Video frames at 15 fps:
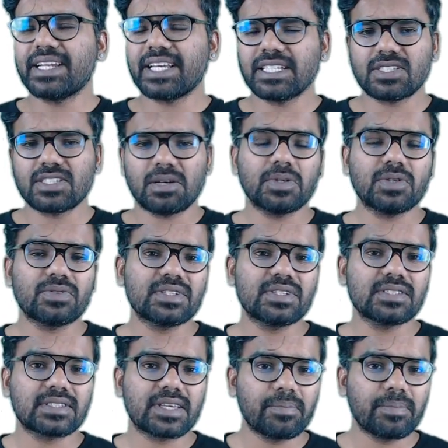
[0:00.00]
touch about
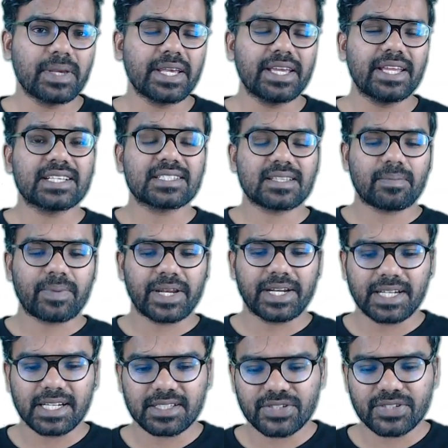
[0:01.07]
this skimming in a
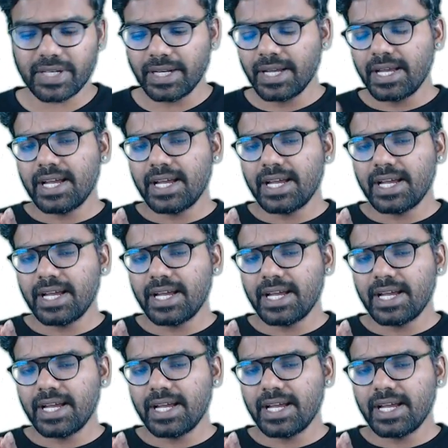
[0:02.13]
separate lecture.